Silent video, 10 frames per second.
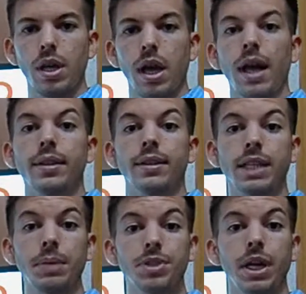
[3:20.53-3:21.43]
and at the
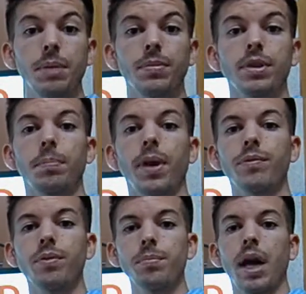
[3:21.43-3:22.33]
same time the
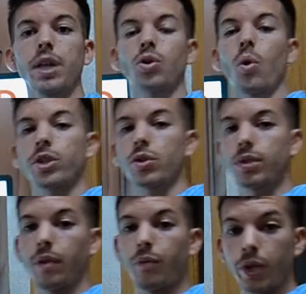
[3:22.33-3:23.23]
platform has
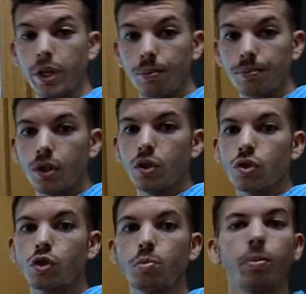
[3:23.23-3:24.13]
horizontal freedom
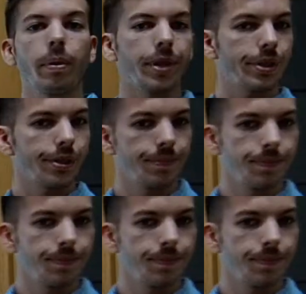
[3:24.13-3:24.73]
to move a bit.